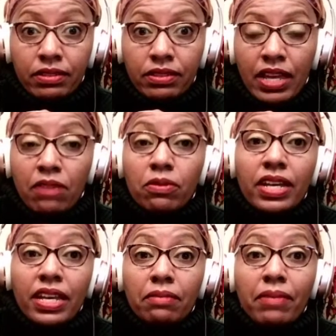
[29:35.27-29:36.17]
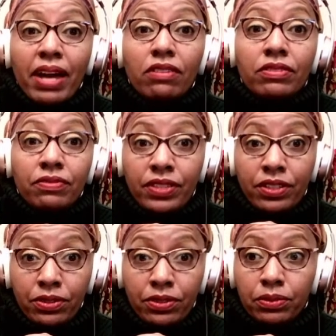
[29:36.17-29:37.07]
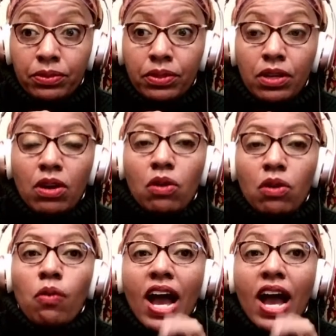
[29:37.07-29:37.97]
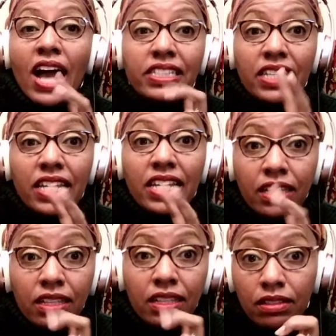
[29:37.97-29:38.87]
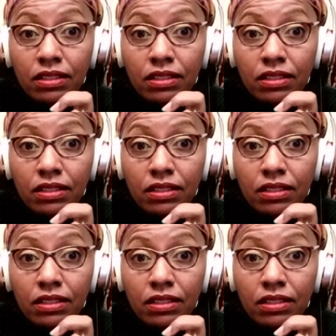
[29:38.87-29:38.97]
They were in Mountain View watching